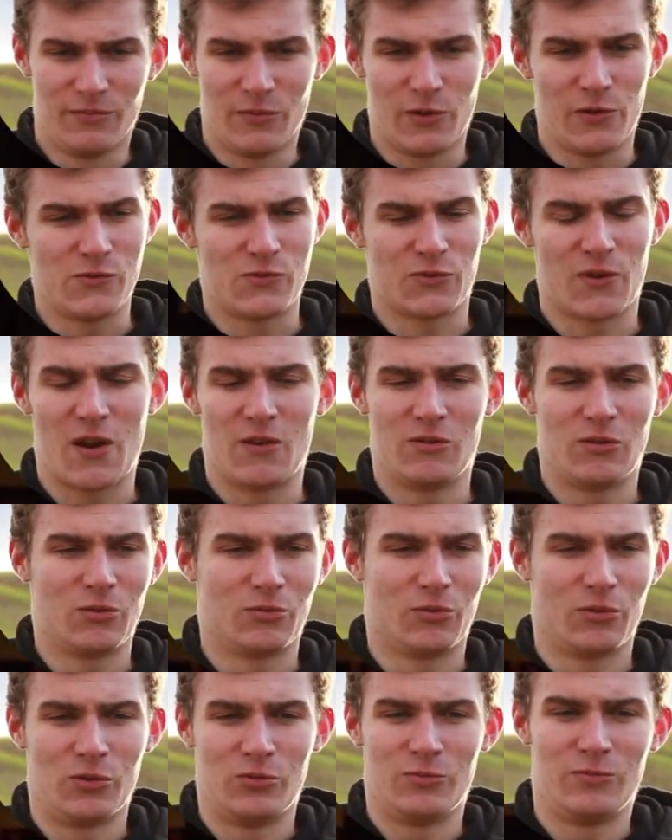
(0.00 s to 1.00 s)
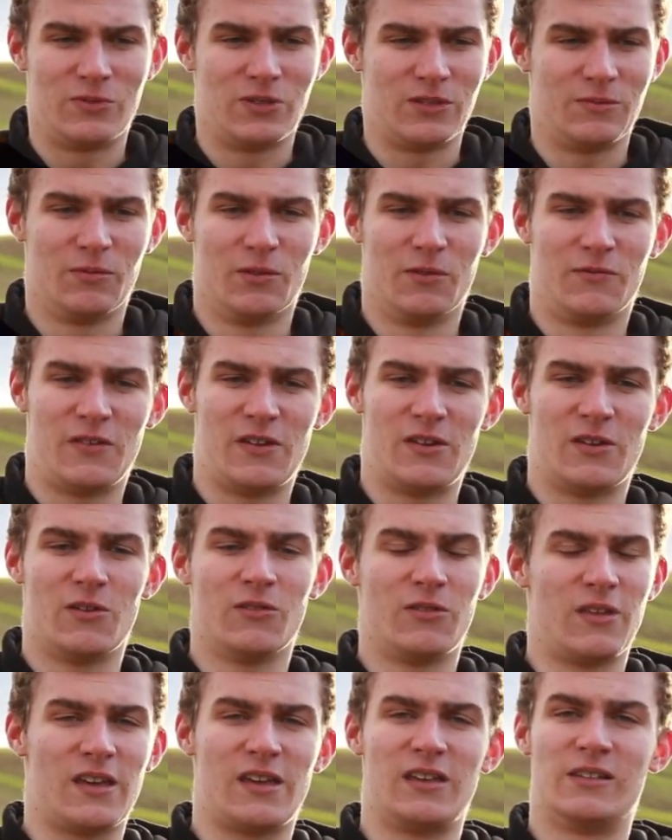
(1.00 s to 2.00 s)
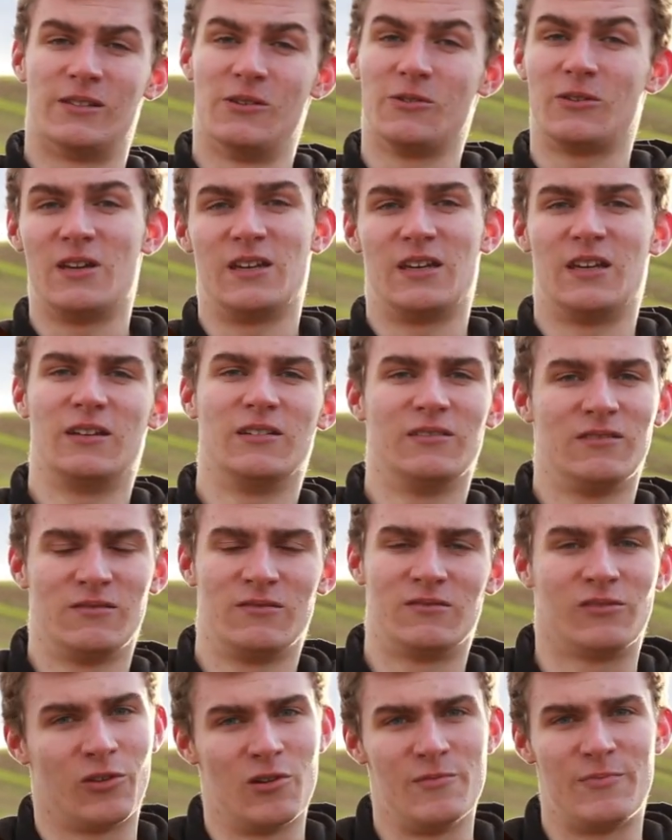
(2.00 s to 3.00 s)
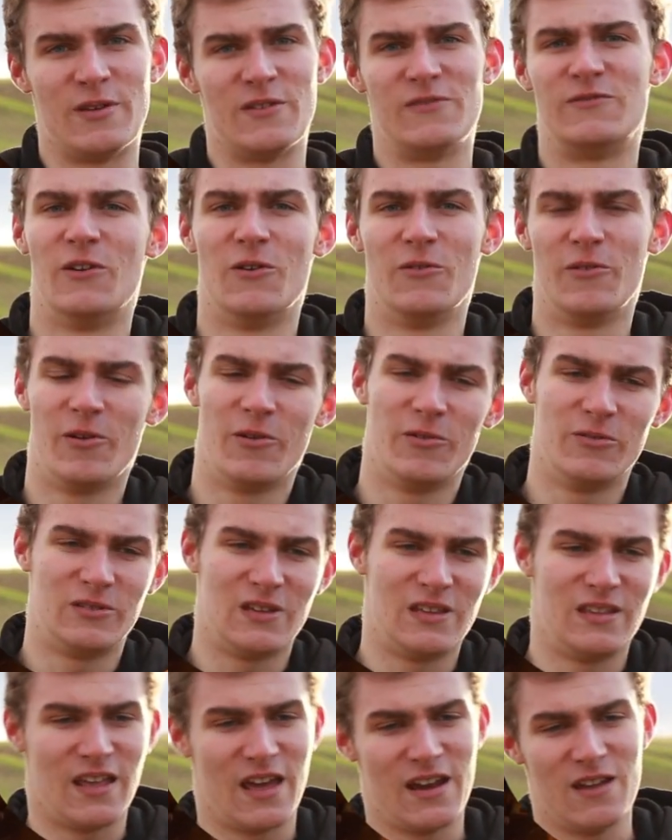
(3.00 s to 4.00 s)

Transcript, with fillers: moves around the room to reveal that he's looking at creepy photos, and